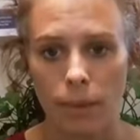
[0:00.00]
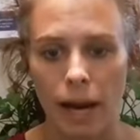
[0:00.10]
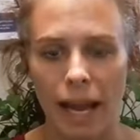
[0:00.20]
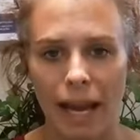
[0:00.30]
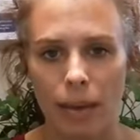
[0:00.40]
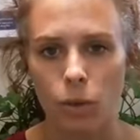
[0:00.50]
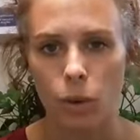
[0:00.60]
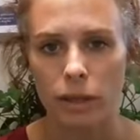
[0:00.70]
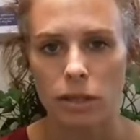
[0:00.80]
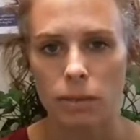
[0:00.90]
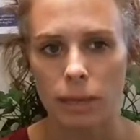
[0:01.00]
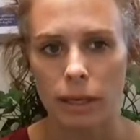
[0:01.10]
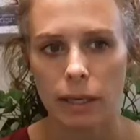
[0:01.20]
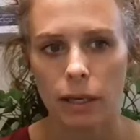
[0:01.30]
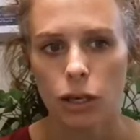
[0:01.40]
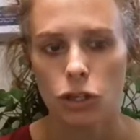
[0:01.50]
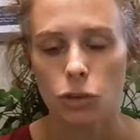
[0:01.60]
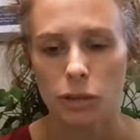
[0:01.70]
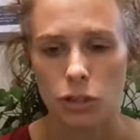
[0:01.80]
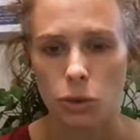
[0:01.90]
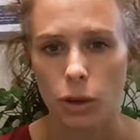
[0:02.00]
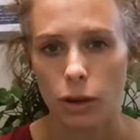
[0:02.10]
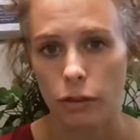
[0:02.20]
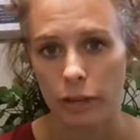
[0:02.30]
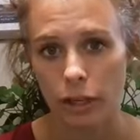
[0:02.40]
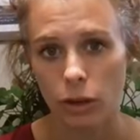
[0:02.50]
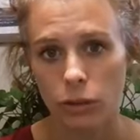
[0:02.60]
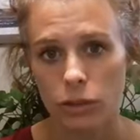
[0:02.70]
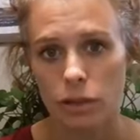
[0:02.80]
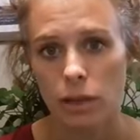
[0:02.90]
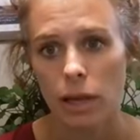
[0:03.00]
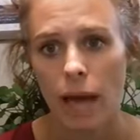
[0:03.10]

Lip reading: but I am going to be doing 2 other videos